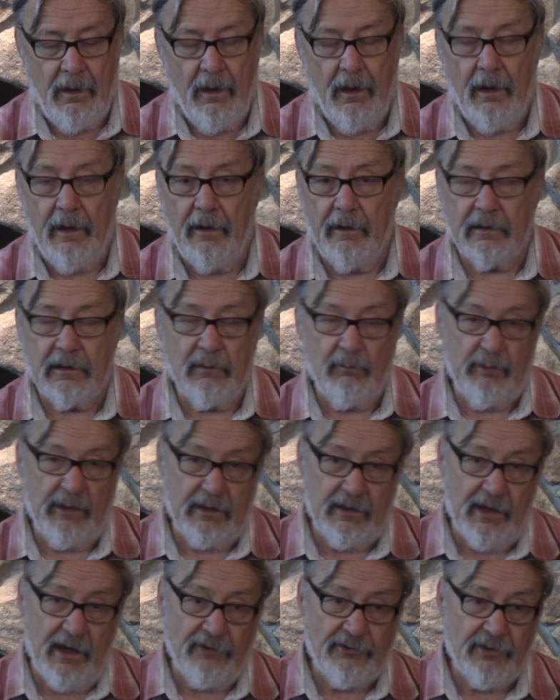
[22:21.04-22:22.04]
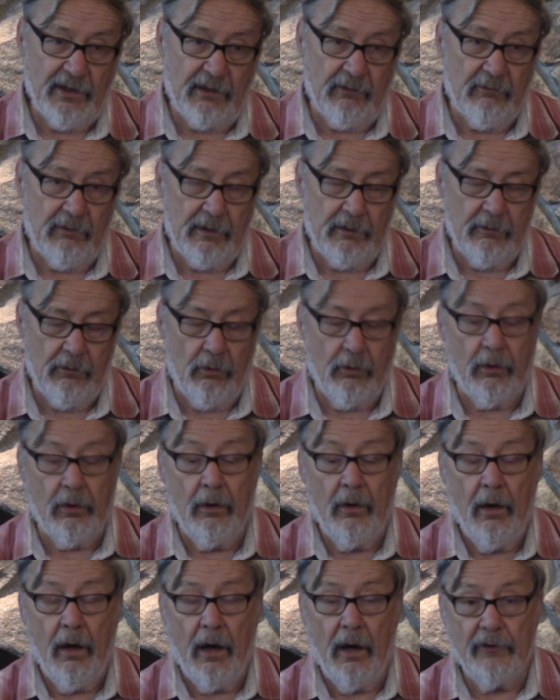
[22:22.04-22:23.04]
And it can be gusting wind or
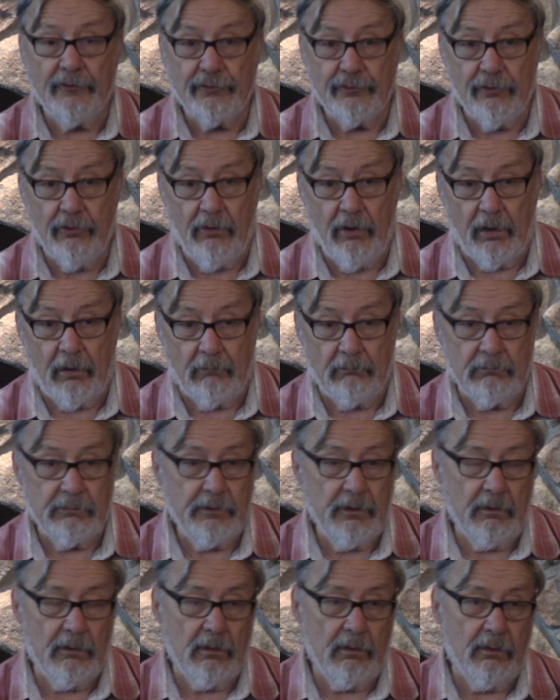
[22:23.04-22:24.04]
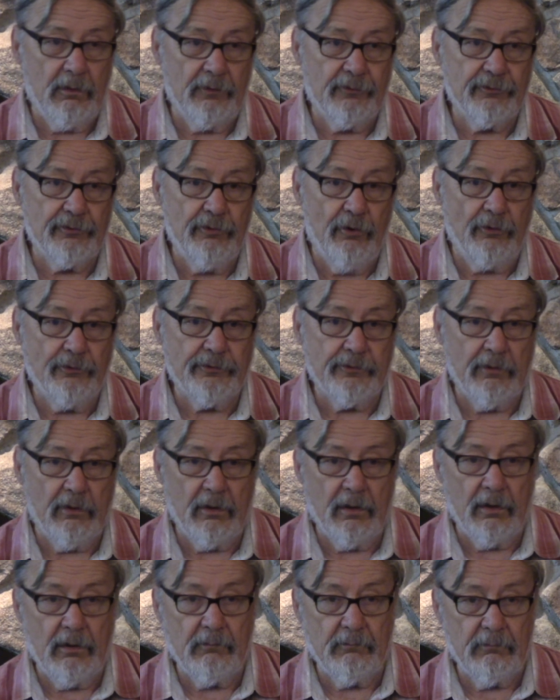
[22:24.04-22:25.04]
a storm, you know, a
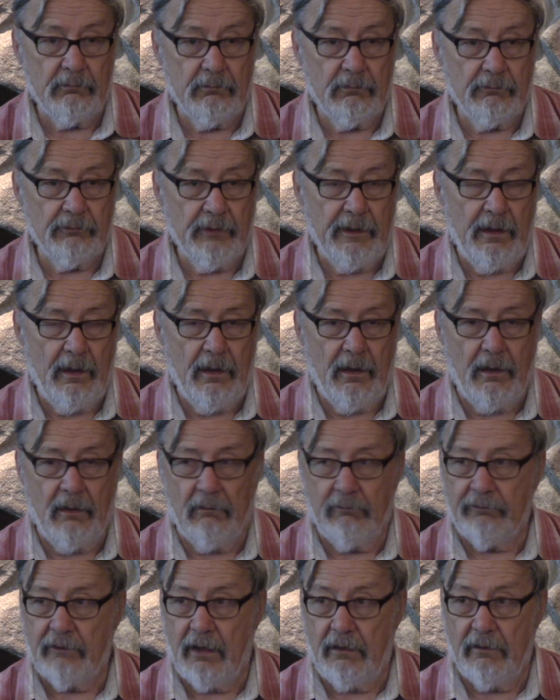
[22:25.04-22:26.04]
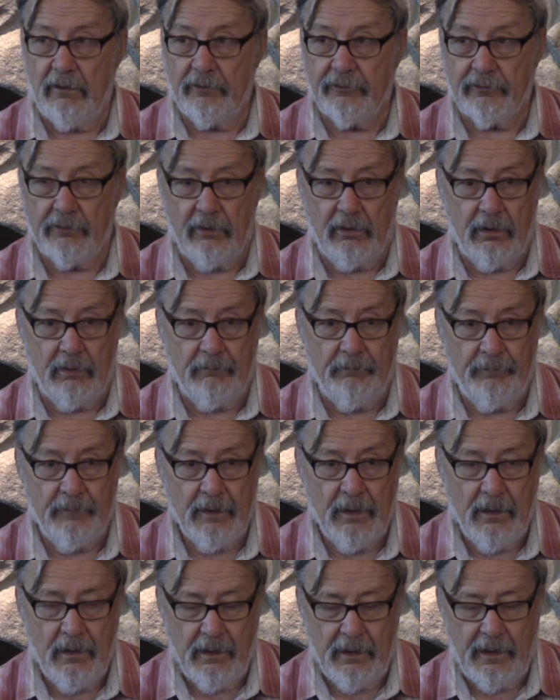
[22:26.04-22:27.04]
snowstorm, a thunderstorm,
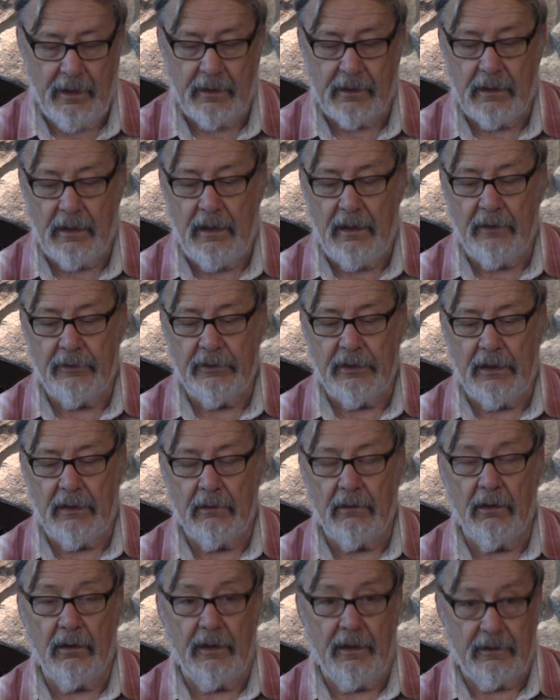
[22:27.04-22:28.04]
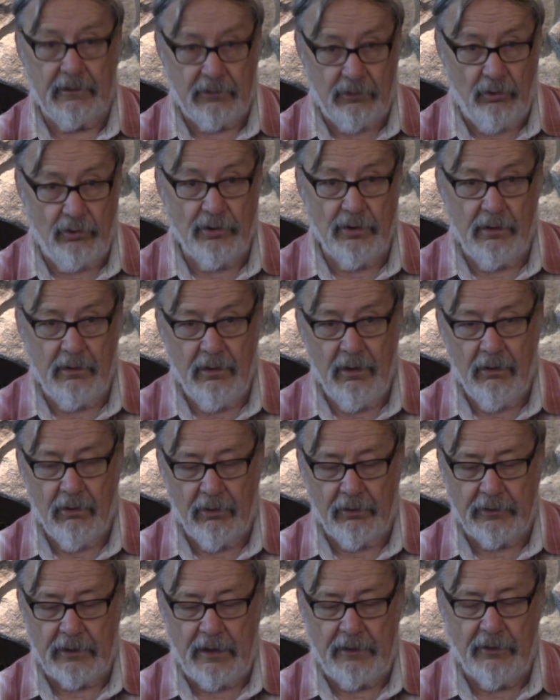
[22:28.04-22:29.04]
that kind of thing, or
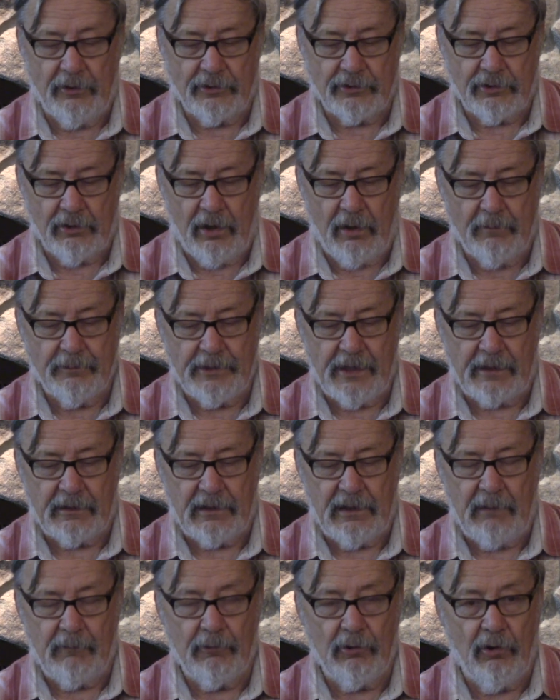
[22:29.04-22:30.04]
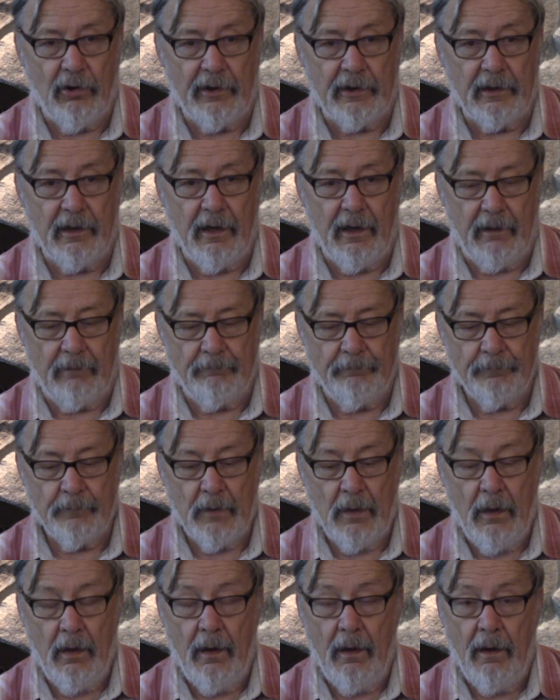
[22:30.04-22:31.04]
thunderstorms that keep going on.
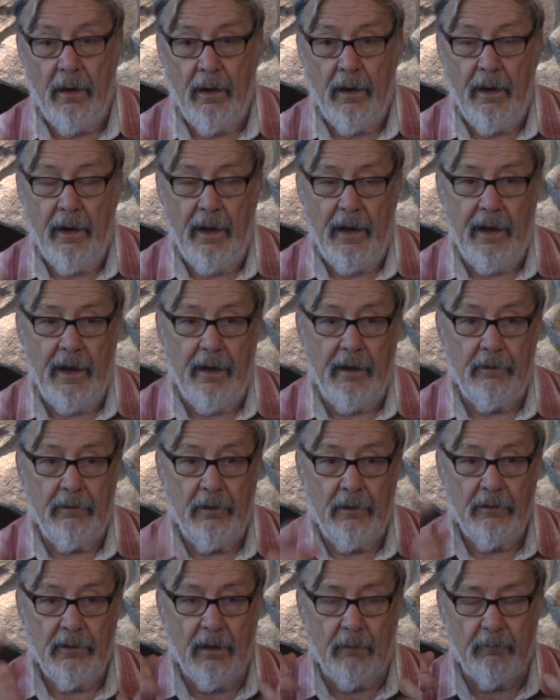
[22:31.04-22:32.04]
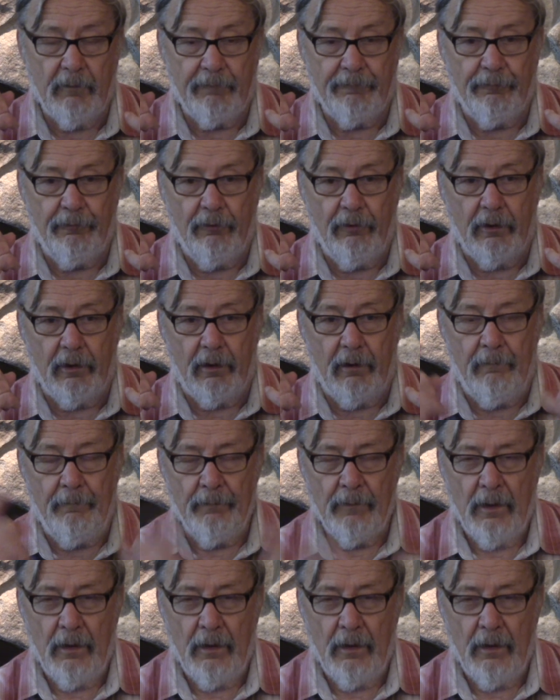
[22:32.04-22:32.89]
And number four,